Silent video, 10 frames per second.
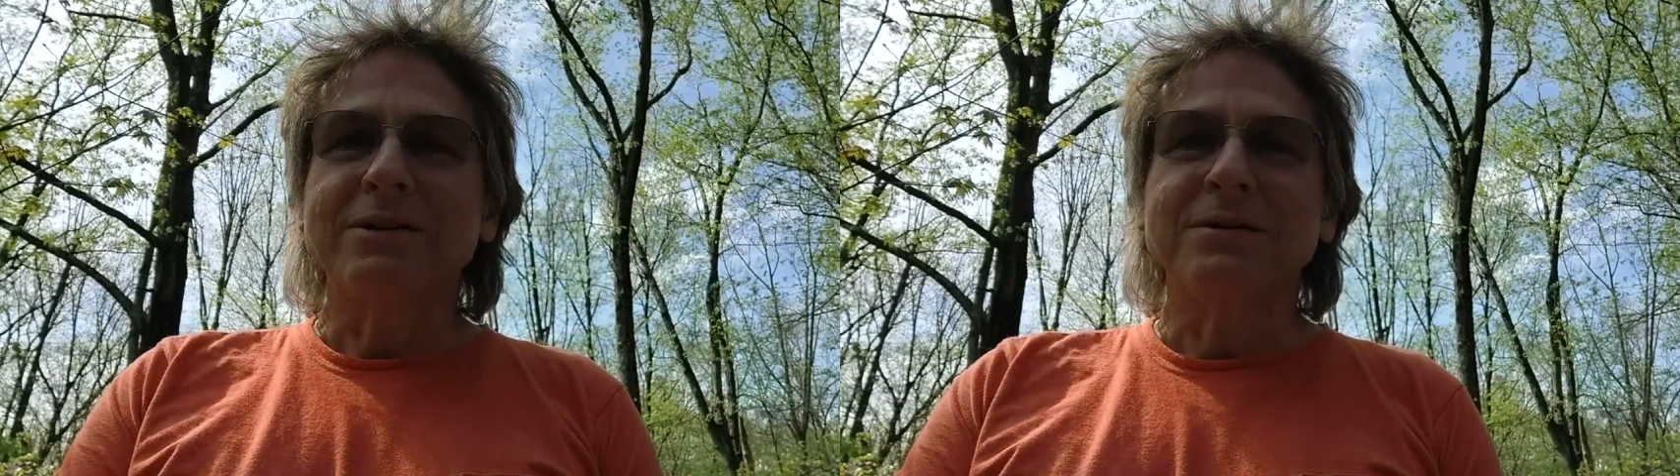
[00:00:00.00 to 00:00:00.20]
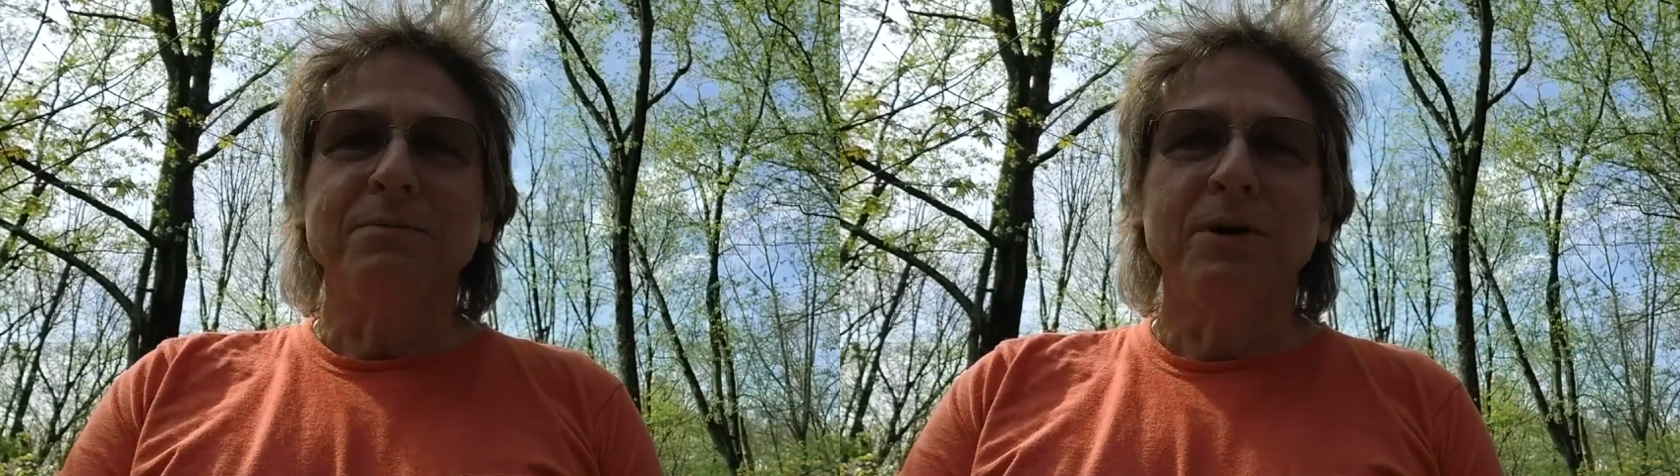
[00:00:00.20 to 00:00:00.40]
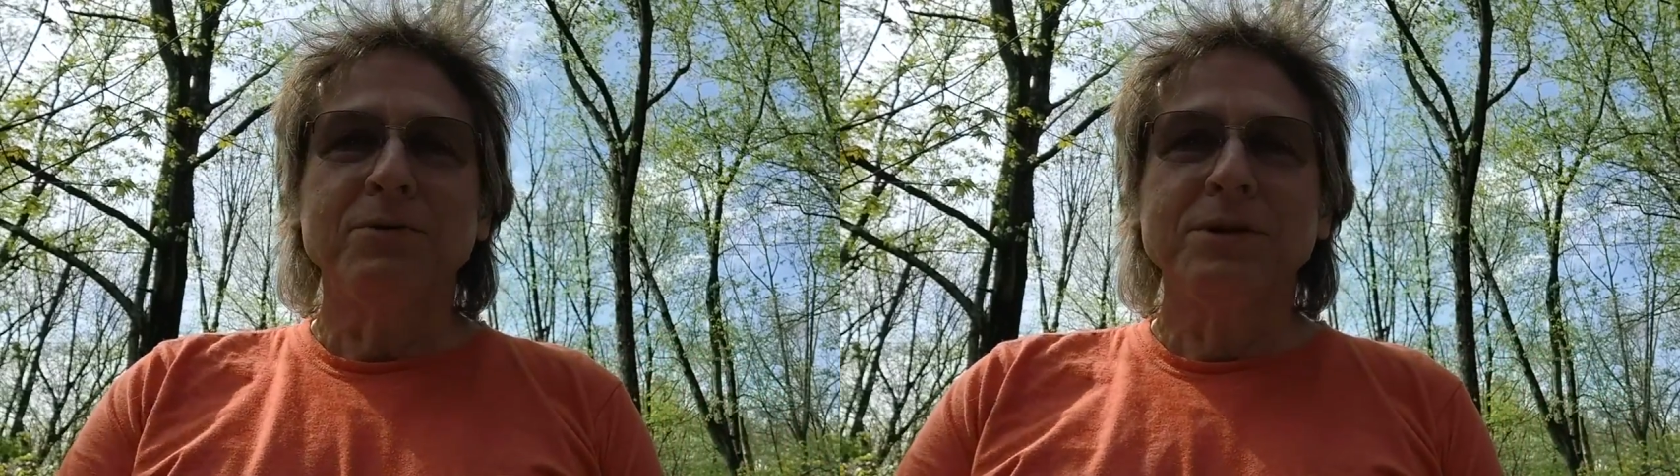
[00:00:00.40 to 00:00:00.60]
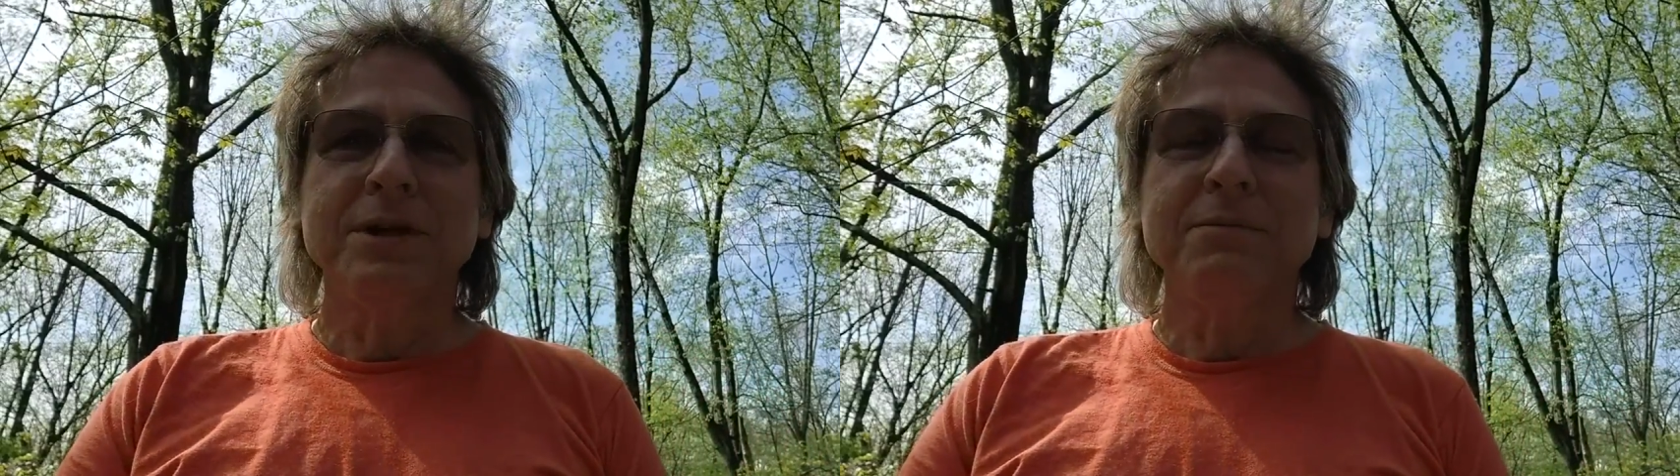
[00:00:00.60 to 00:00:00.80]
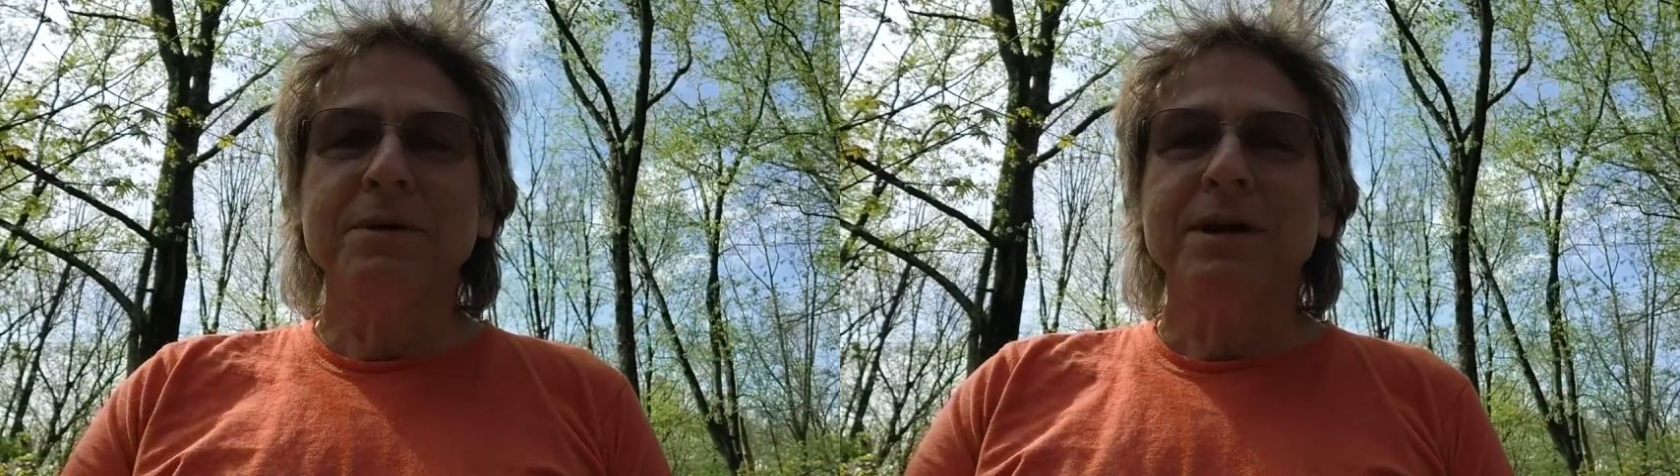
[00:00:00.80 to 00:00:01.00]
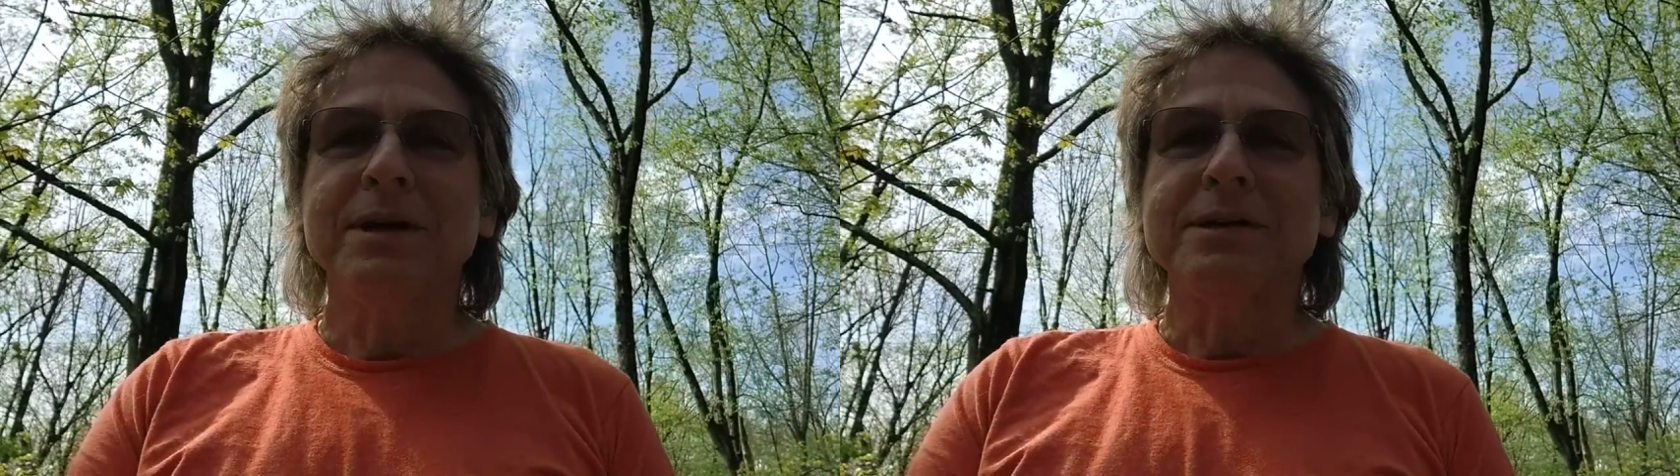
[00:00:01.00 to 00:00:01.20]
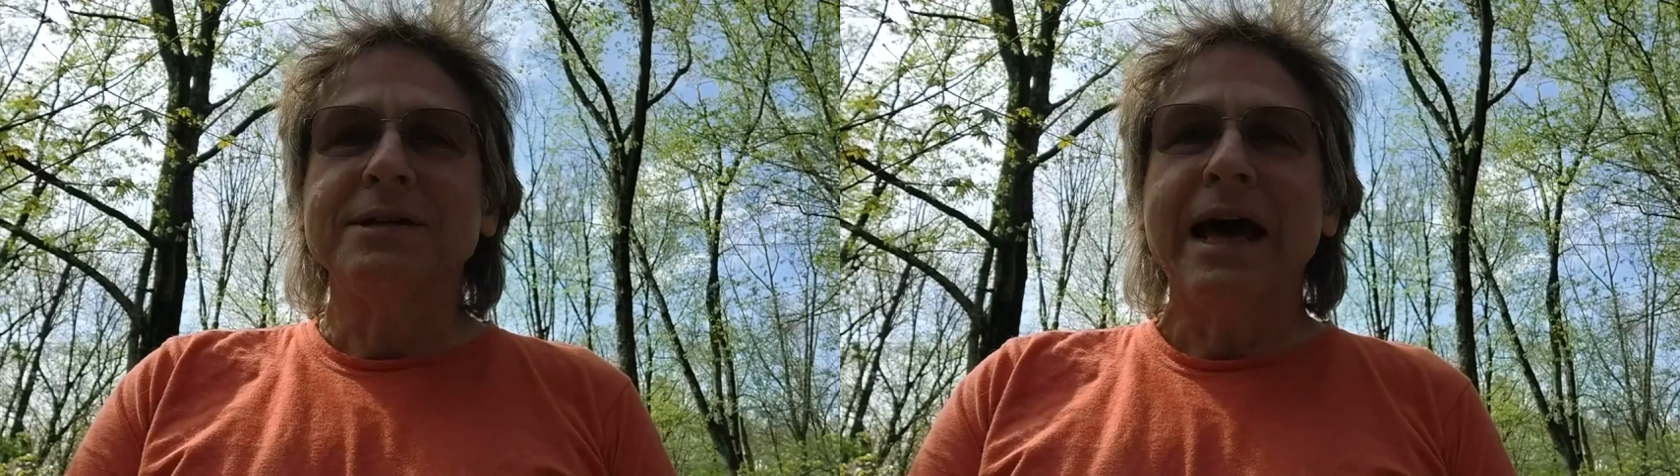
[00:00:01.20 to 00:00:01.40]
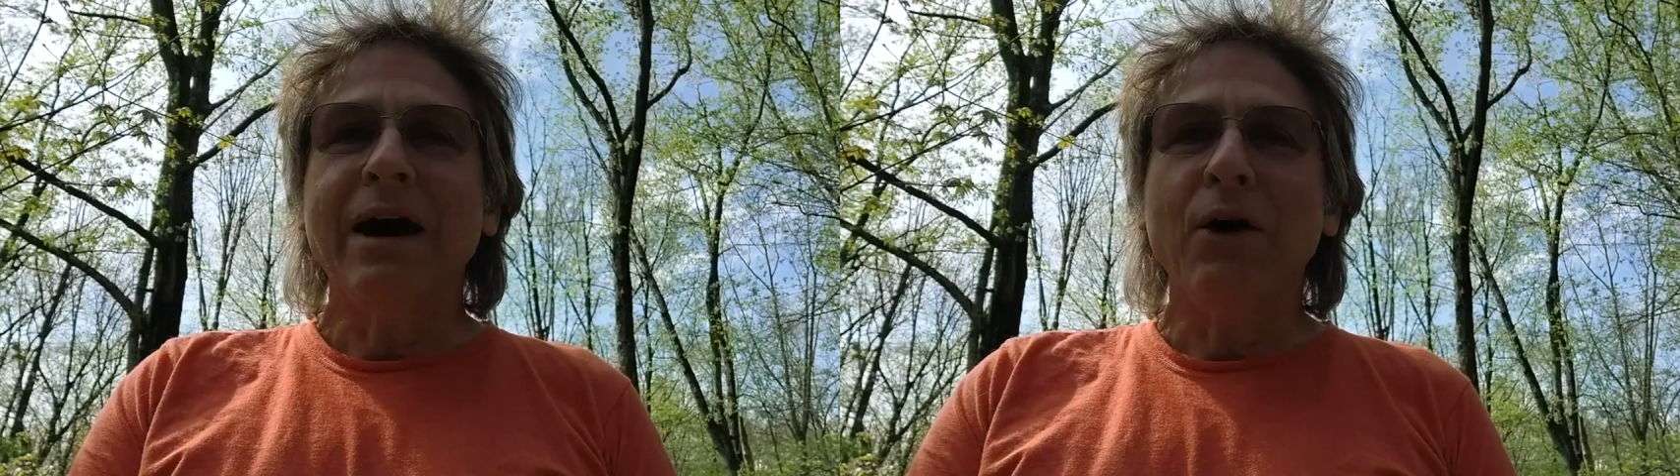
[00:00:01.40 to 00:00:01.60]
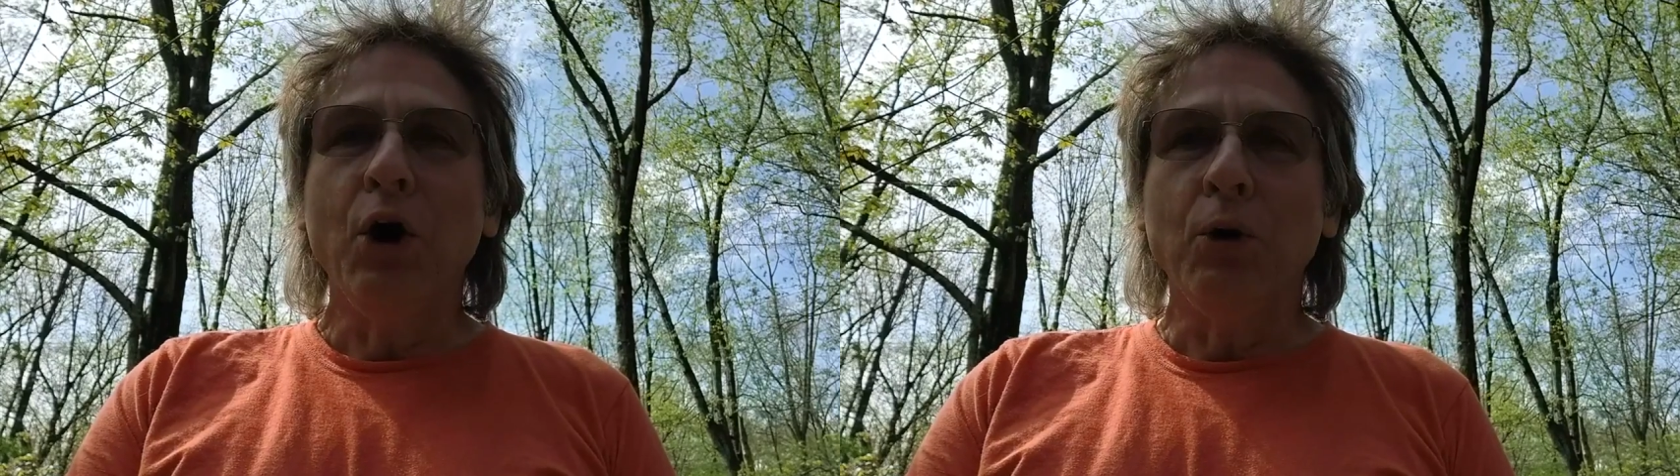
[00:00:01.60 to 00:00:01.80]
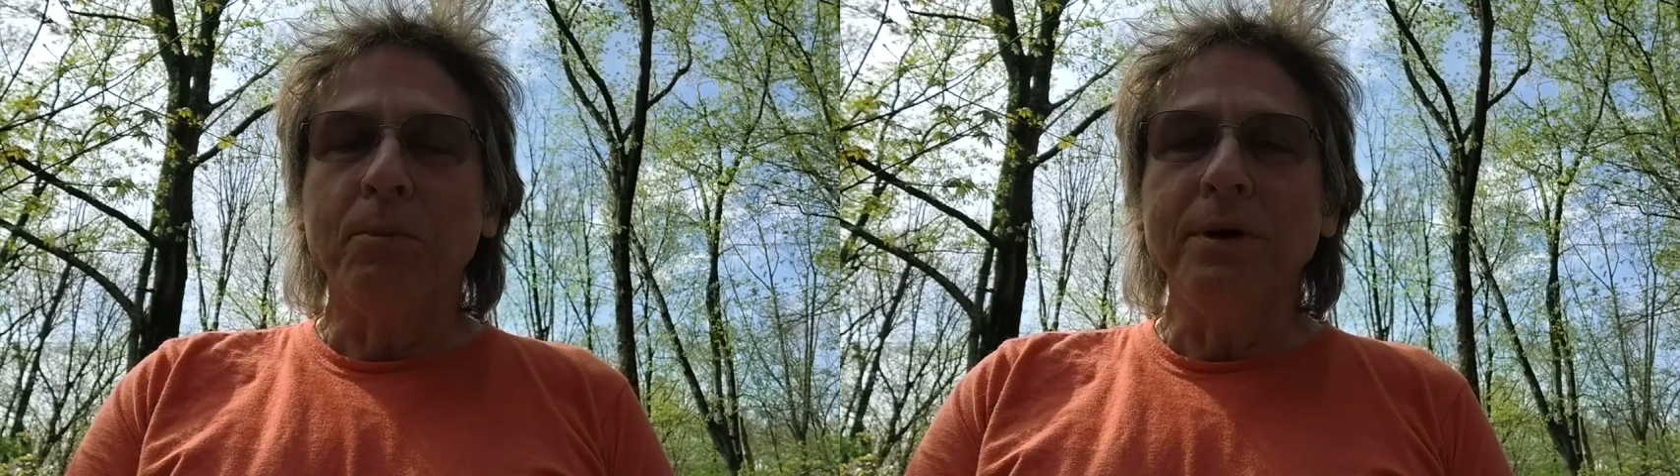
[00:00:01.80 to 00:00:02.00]
symposium is now
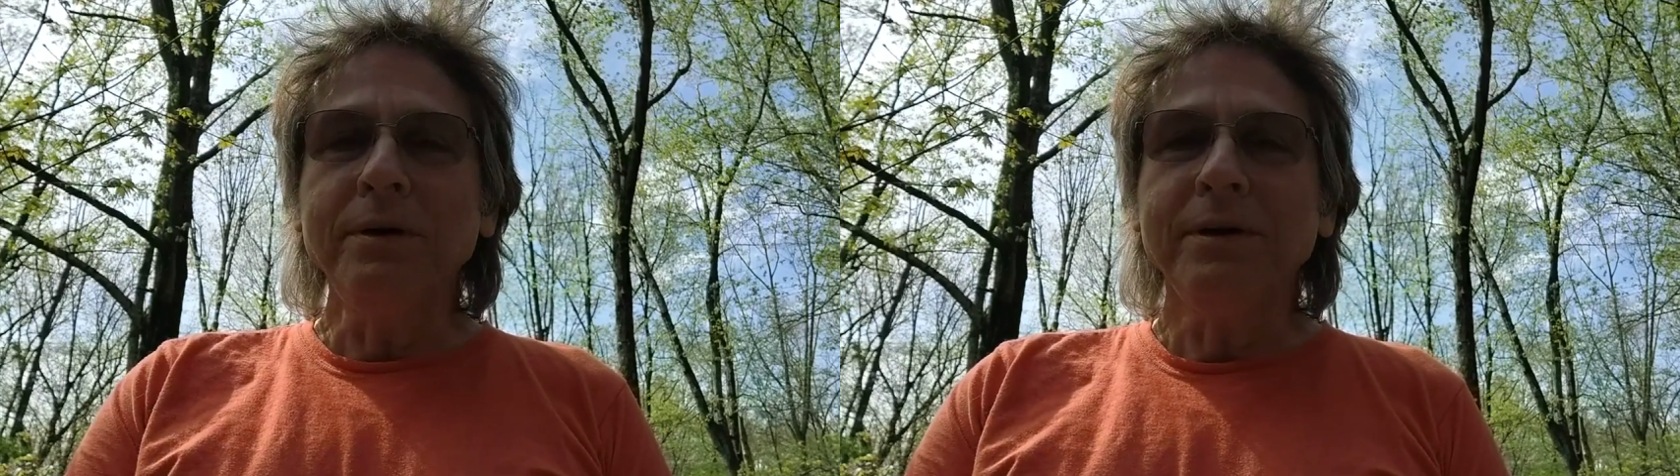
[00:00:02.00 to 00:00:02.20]
open,